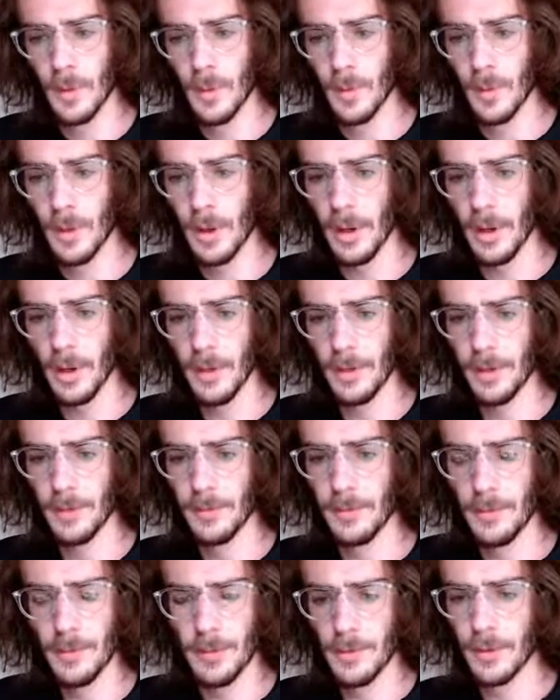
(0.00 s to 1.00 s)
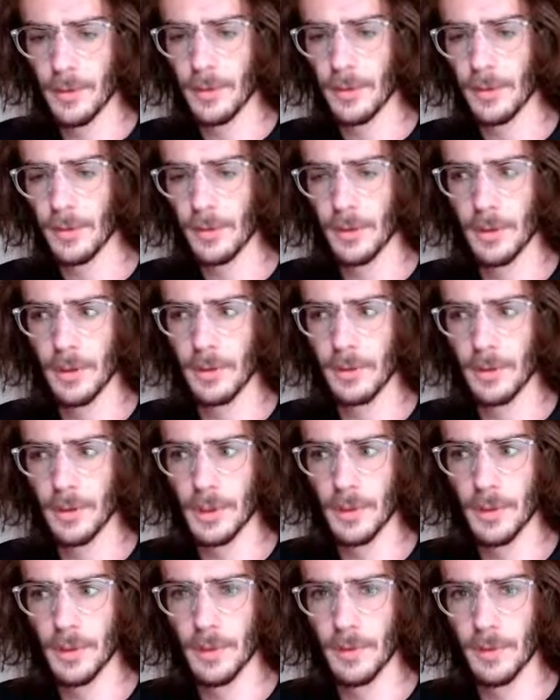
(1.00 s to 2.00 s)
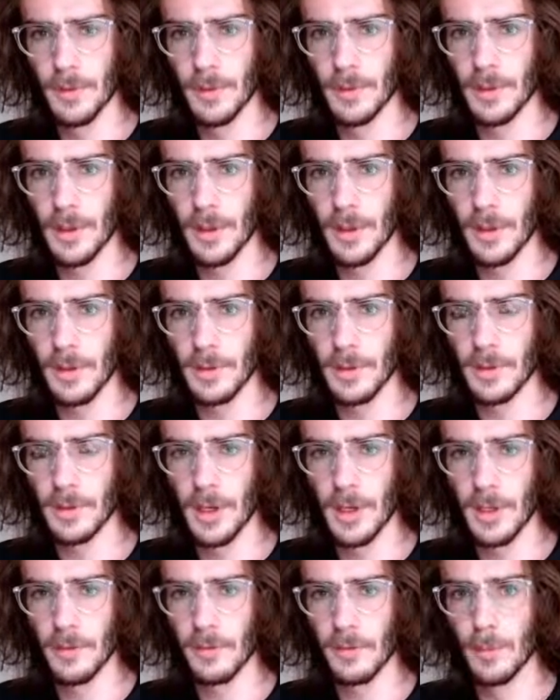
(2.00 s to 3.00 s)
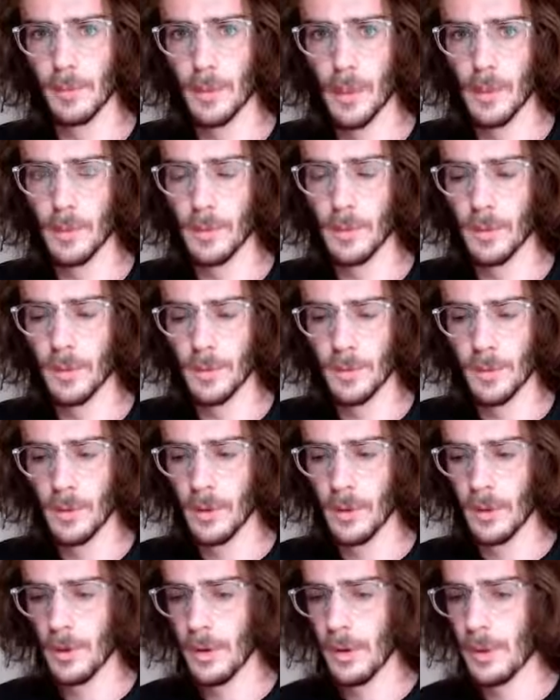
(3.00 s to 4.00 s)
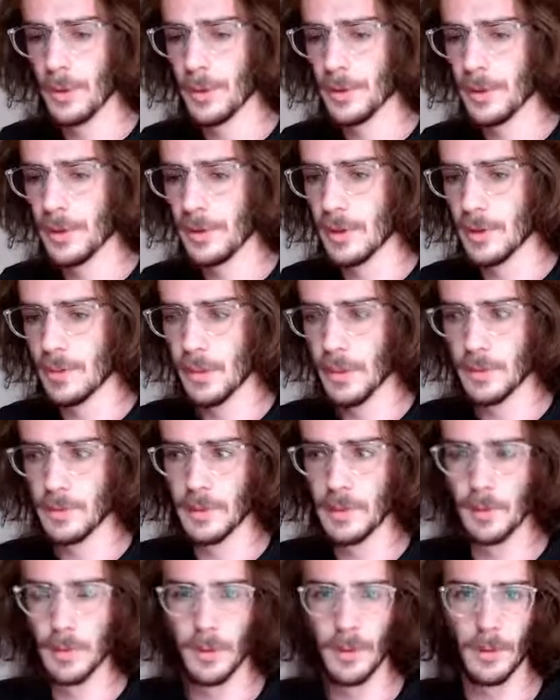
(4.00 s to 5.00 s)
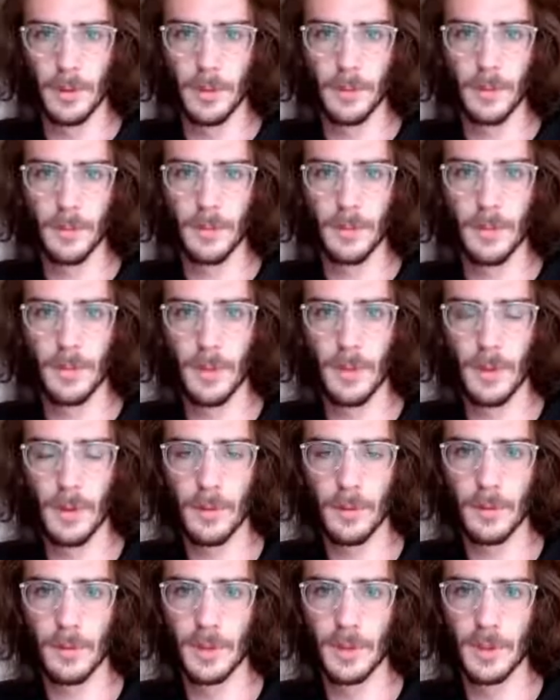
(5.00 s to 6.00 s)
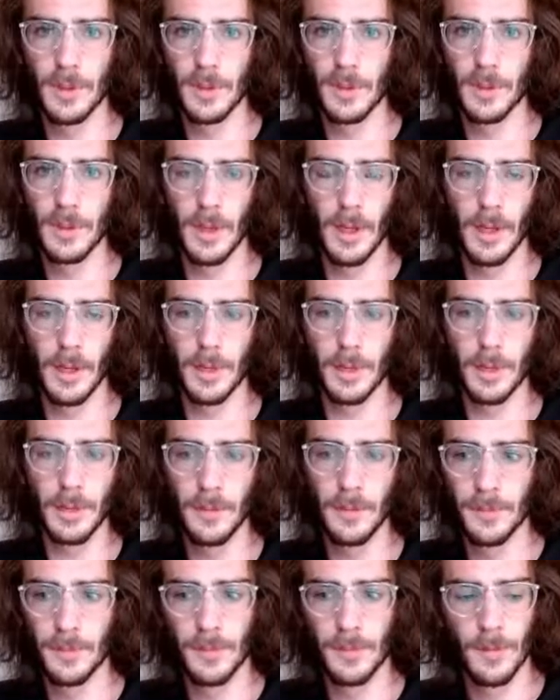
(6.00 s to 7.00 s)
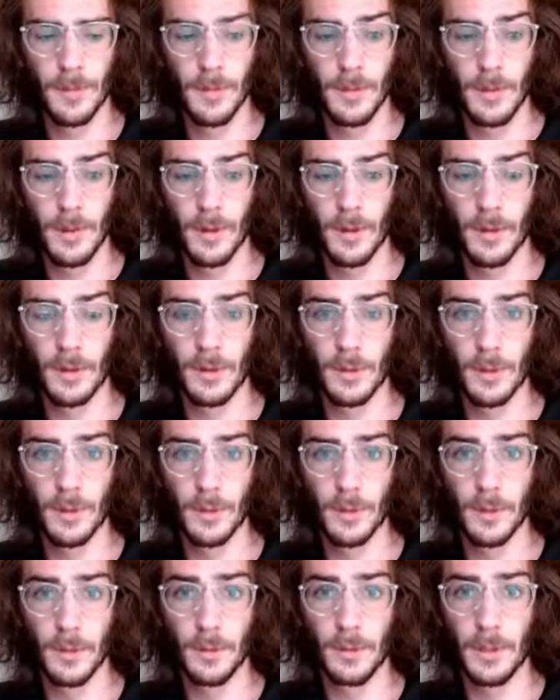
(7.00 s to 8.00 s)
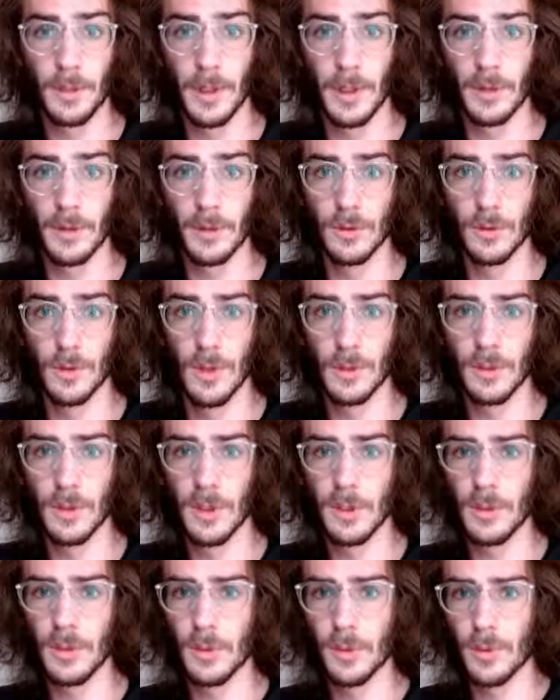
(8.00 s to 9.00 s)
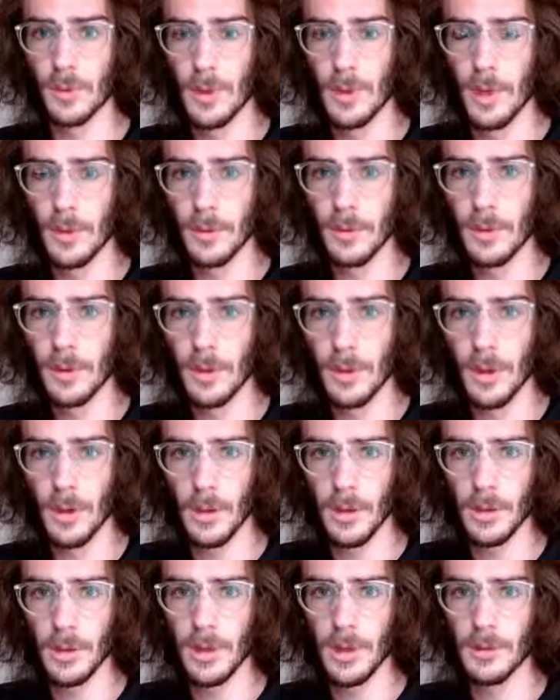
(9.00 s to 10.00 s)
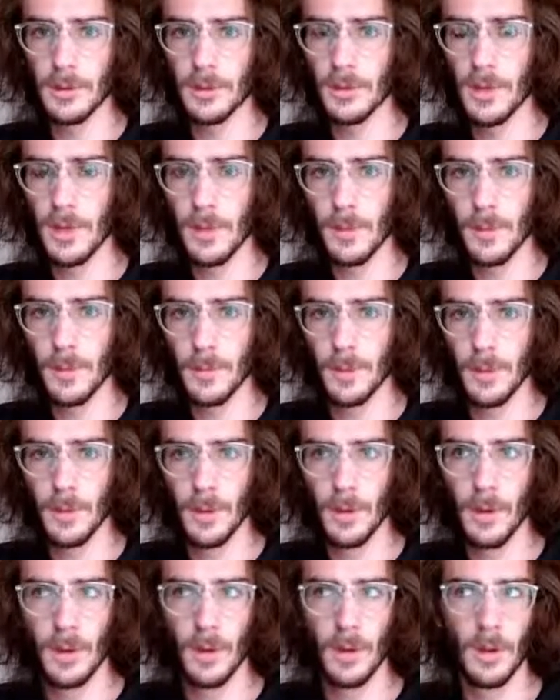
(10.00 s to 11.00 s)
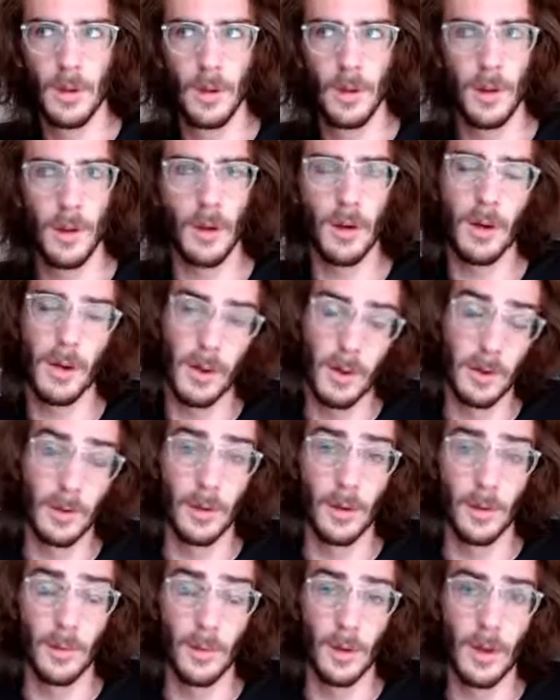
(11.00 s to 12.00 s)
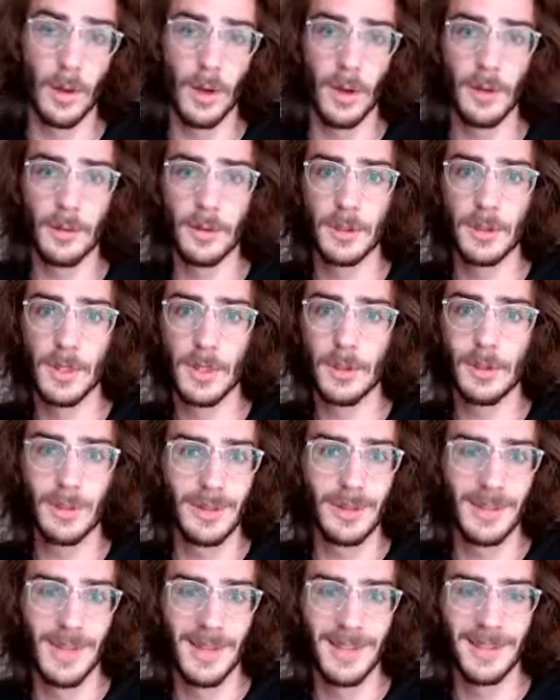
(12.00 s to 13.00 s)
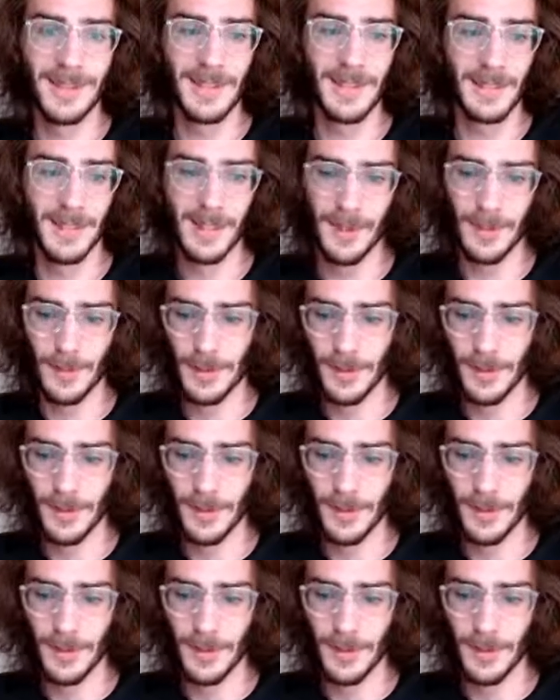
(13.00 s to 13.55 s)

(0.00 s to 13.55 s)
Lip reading: But the vertical video really only is like it's designed for mobile, whereas I think most people visiting like consultant or freelancers websites are probably on desktop. I don't know. Maybe I'll have to check with stats on that.